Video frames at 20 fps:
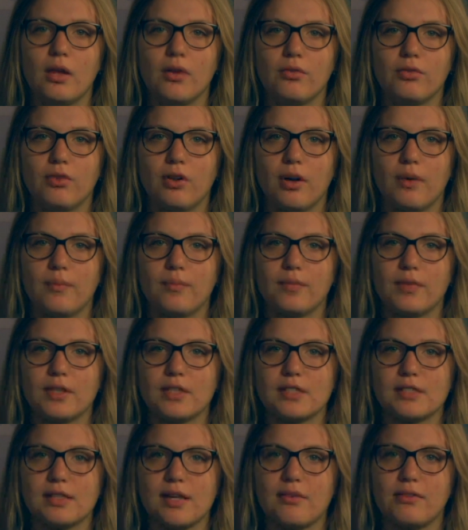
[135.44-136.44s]
from
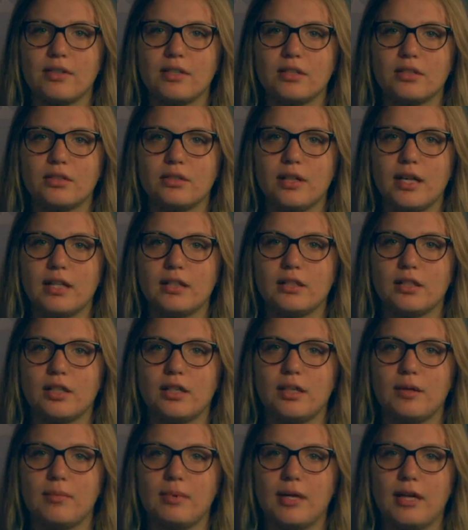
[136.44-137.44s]
7 through
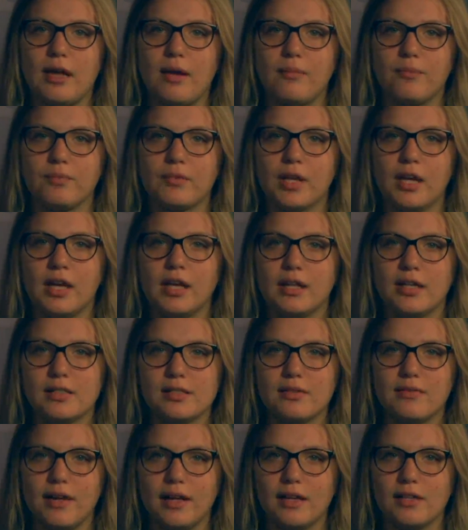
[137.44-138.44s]
8.30 p.m. This
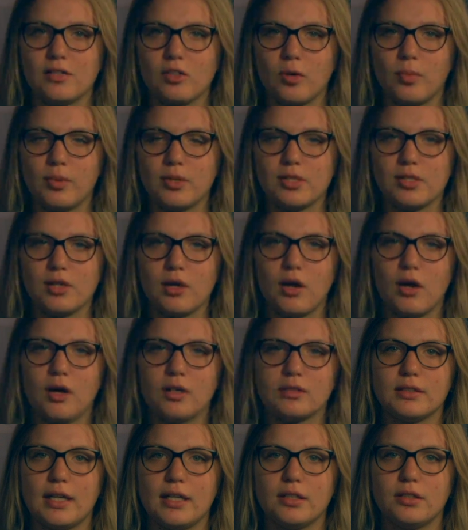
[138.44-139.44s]
event is open to all
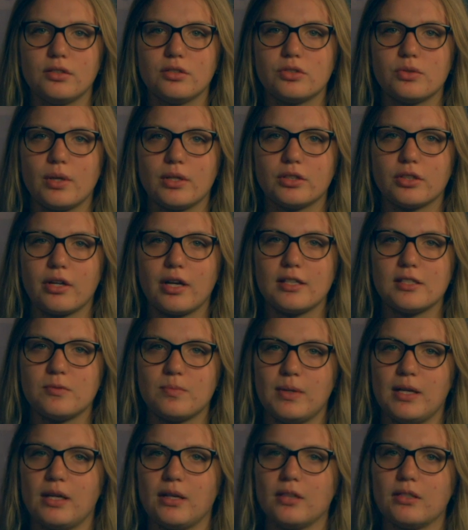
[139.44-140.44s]
9th through 12th grade
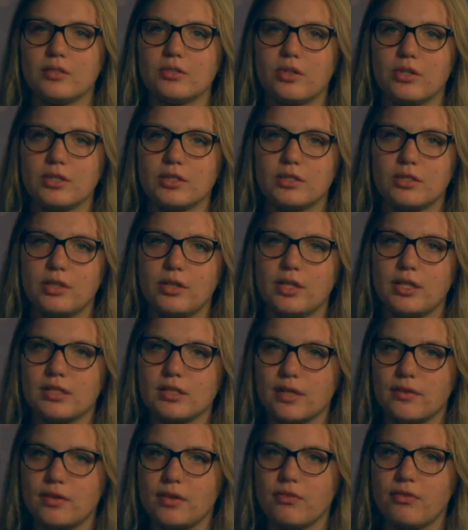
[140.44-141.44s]
speakers or students
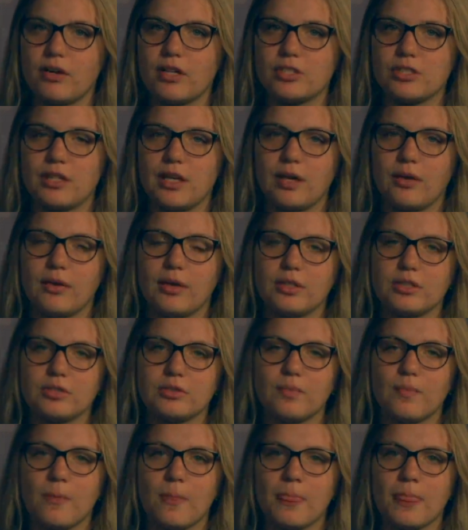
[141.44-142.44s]
of the French language.
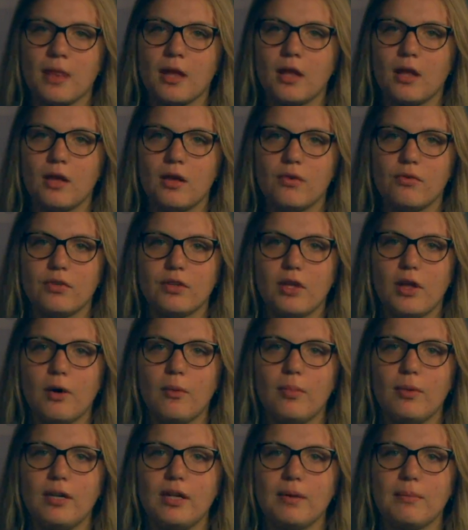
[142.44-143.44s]
For the
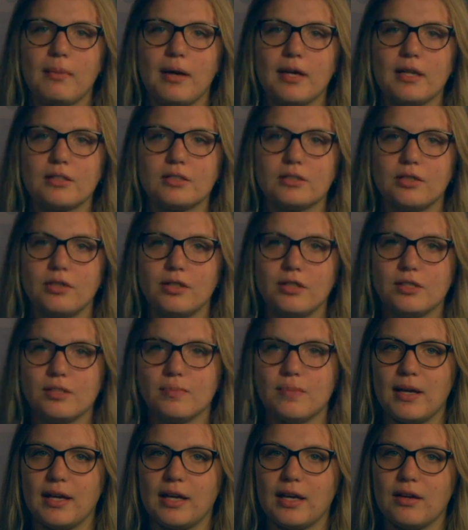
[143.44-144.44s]
opening mic, students
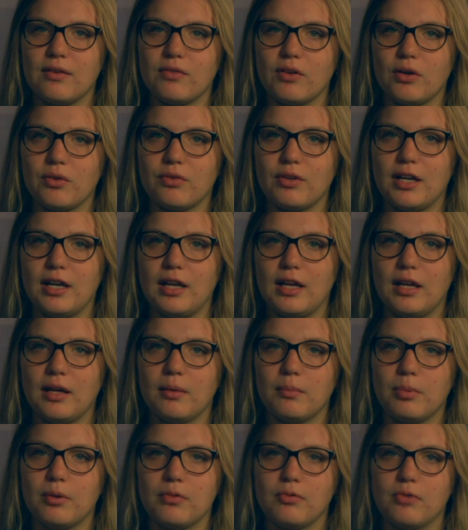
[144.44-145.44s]
may give a reading,
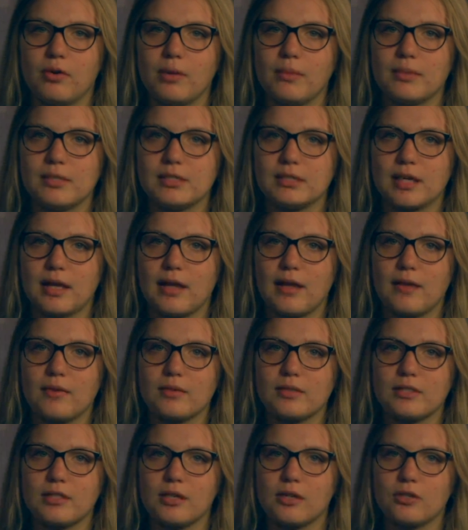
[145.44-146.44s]
perform a skit,
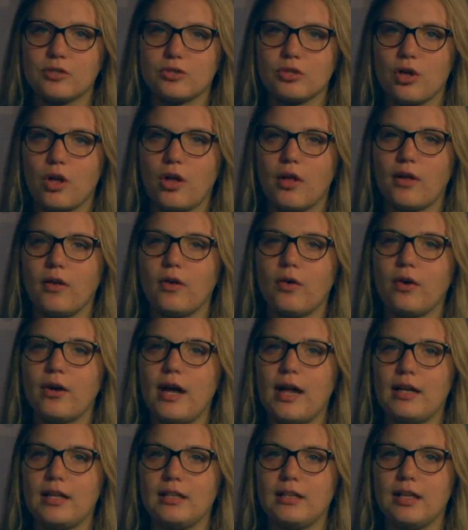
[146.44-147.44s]
sing a song, or
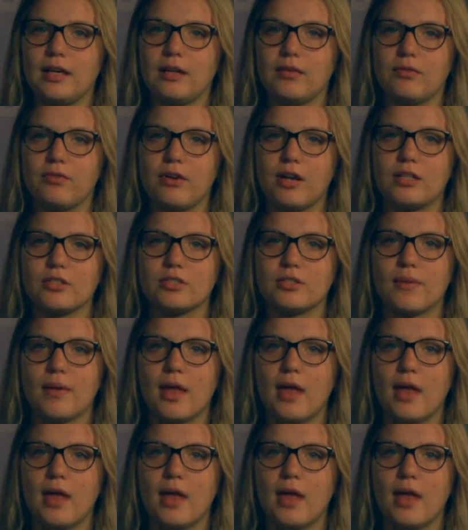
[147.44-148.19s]
anything in French.